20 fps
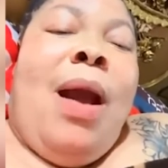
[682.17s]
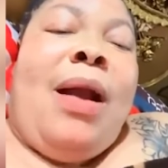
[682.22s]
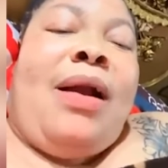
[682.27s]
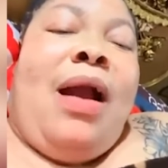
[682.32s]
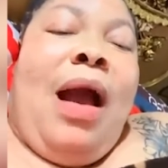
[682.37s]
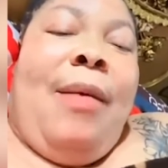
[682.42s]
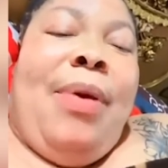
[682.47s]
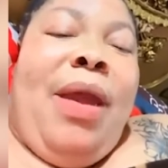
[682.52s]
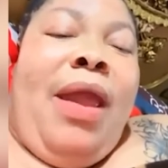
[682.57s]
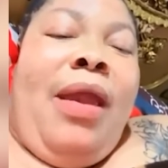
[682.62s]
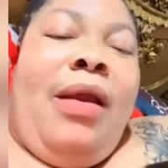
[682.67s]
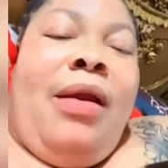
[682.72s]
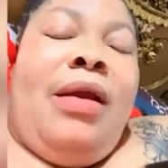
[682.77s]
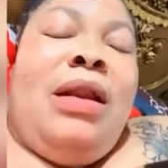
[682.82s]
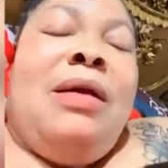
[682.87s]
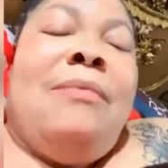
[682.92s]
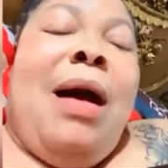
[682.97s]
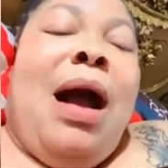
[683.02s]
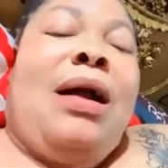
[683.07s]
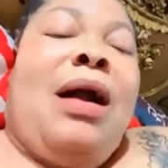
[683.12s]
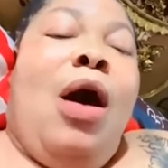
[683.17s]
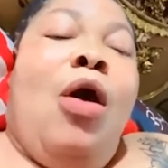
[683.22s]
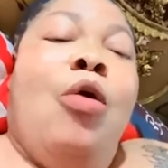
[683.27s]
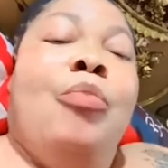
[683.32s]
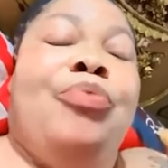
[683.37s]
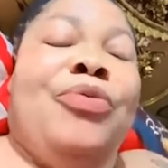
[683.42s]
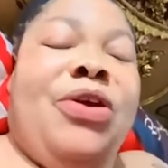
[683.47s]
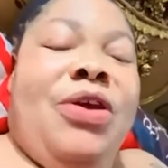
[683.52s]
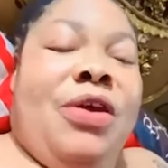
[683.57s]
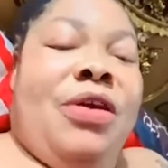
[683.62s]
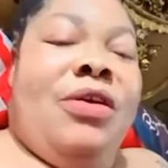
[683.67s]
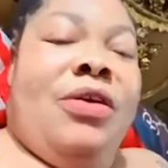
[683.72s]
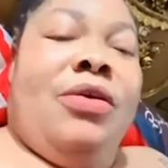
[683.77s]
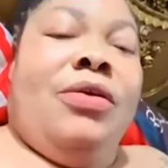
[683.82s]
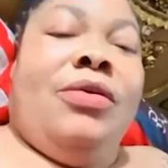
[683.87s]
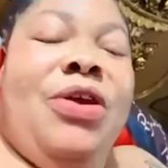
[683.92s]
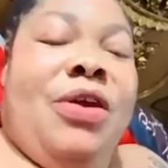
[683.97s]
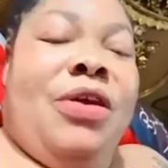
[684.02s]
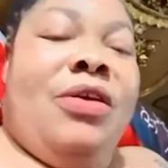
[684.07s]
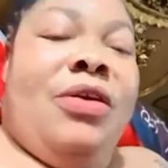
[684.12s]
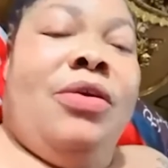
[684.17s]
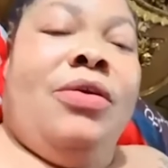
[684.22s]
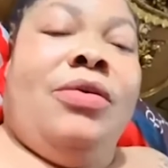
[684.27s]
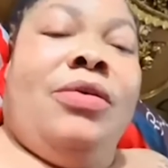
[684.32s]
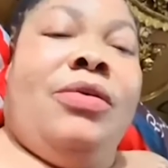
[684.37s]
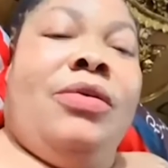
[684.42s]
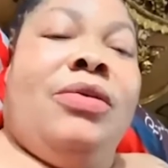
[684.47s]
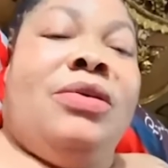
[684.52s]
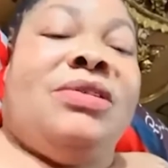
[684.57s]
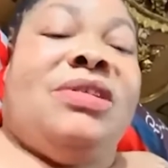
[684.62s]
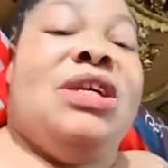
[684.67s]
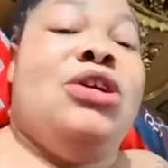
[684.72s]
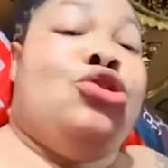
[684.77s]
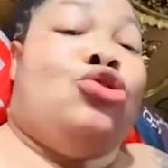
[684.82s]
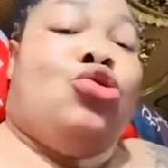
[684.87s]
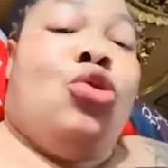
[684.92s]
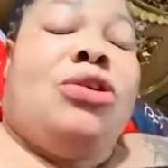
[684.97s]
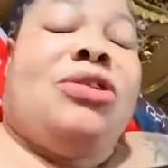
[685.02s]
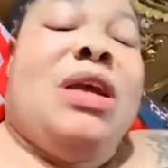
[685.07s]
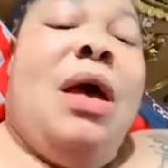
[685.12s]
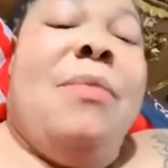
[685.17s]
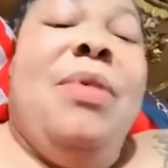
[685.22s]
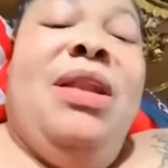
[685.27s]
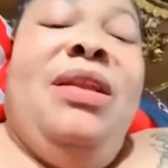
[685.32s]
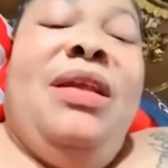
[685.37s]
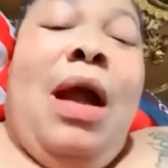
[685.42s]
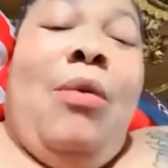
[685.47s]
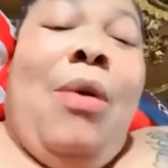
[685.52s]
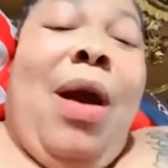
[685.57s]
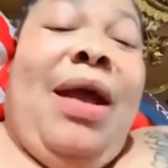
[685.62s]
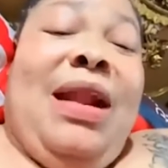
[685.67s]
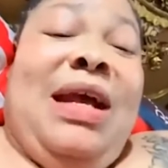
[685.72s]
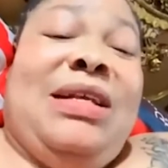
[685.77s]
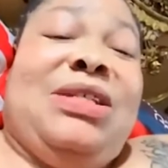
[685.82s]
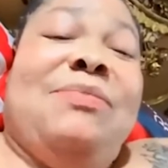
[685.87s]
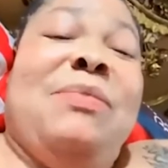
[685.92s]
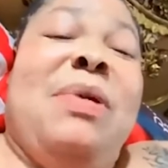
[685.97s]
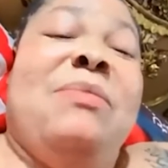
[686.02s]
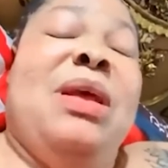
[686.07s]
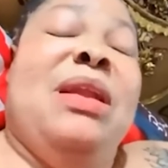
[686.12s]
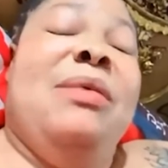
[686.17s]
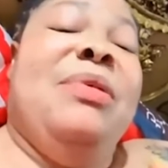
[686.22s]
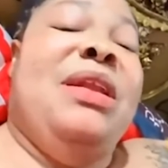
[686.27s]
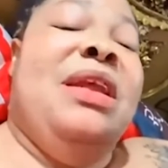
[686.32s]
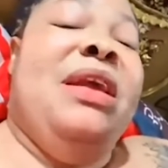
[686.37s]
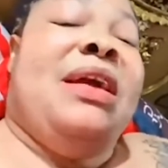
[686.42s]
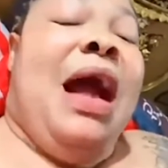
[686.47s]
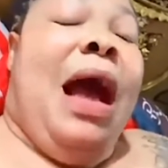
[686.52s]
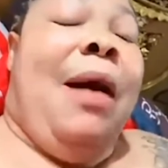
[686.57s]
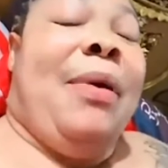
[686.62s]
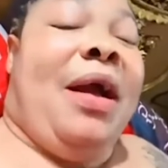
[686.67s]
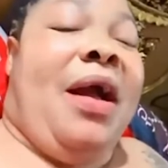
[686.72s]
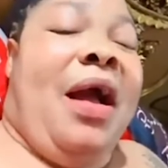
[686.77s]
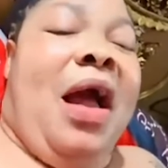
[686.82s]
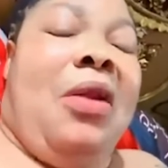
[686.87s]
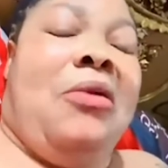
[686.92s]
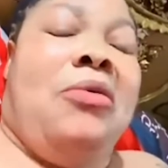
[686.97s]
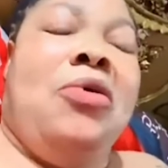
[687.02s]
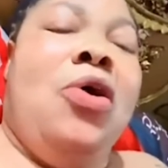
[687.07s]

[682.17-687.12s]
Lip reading: Obe kame ane ma Kobe. Since social media, why na se me mean me di kame kano?